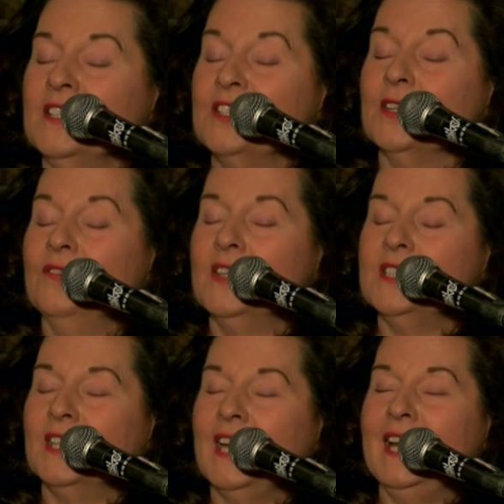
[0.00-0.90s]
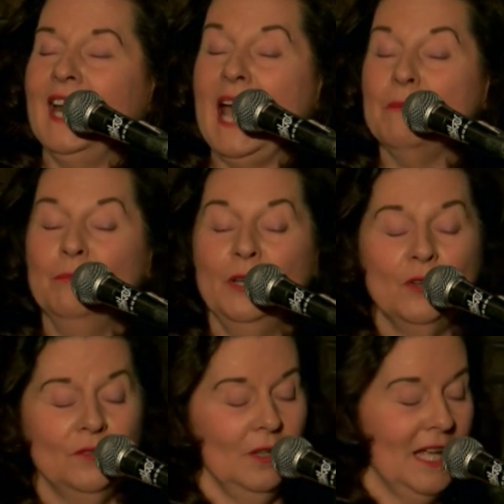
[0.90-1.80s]
sophisticated and
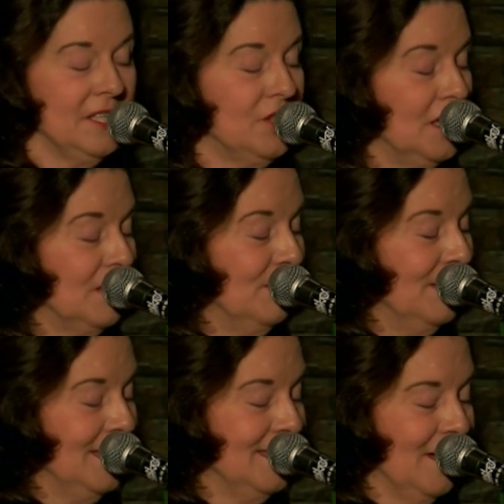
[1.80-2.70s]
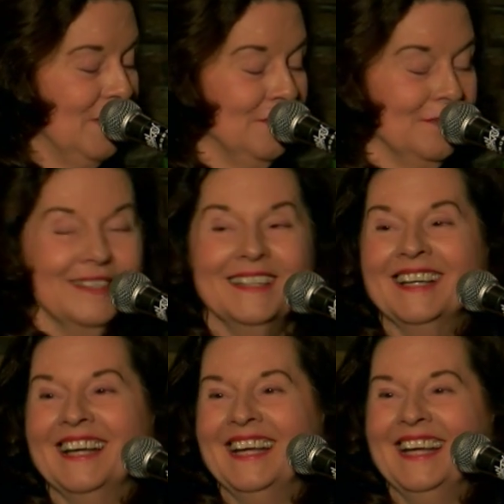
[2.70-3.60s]
beautiful as she could be. So
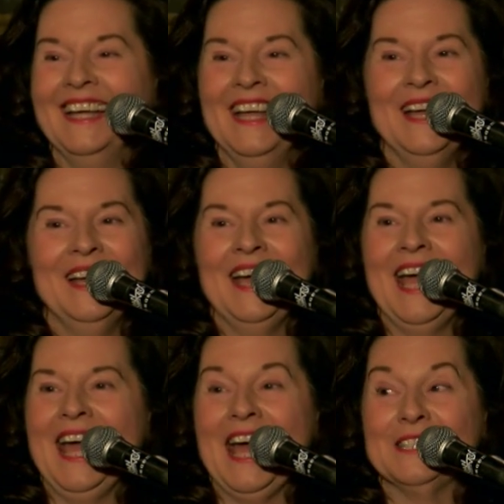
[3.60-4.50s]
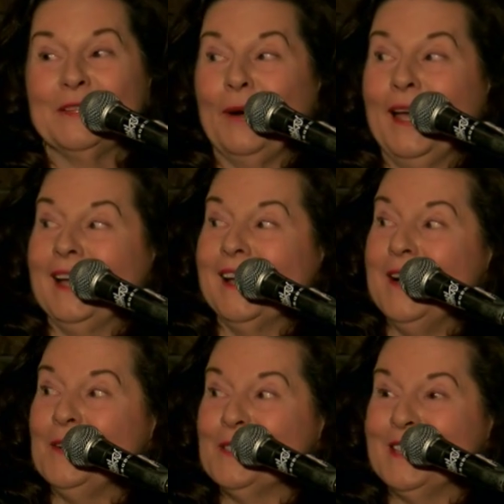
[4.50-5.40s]
that's the way it
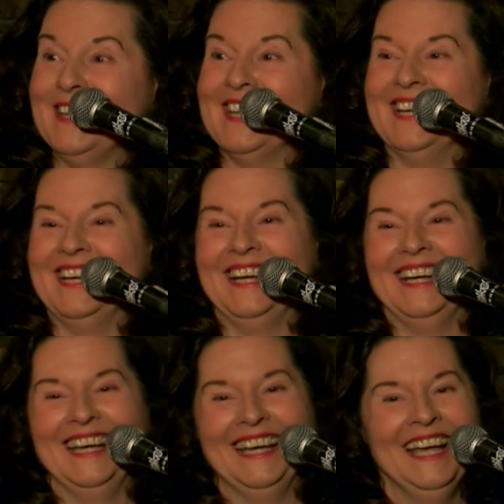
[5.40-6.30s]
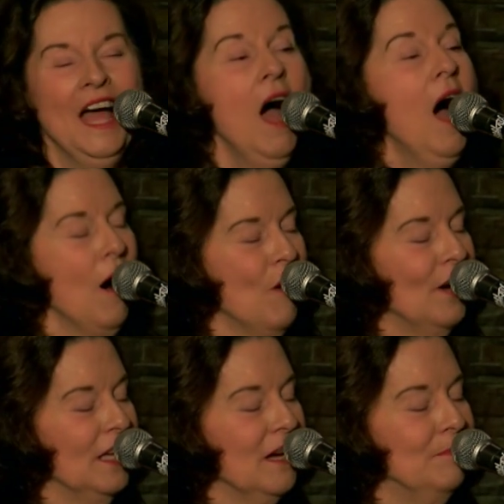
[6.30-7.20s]
goes, isn't it? Oh,
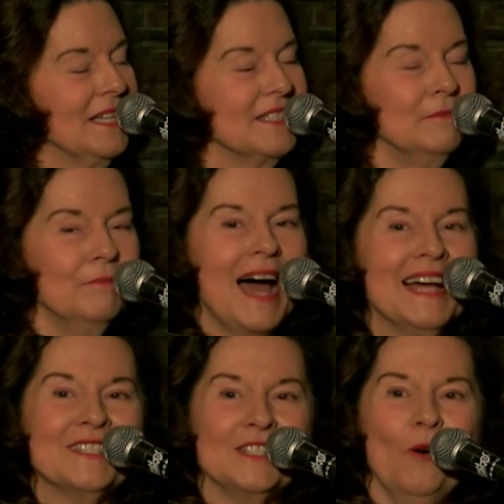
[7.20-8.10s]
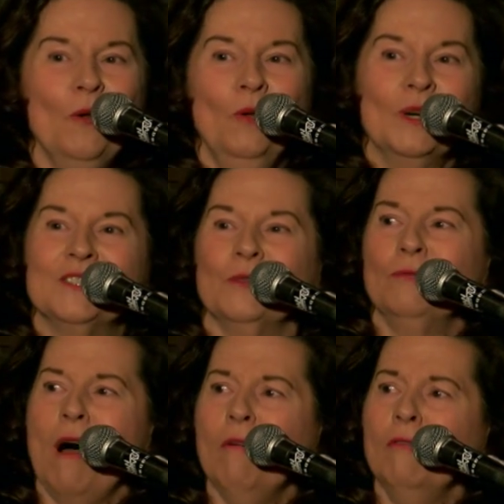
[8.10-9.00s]
well, bless my soul, what's
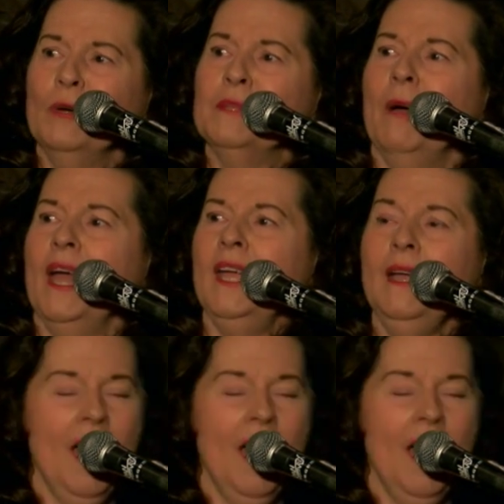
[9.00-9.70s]
wrong with me?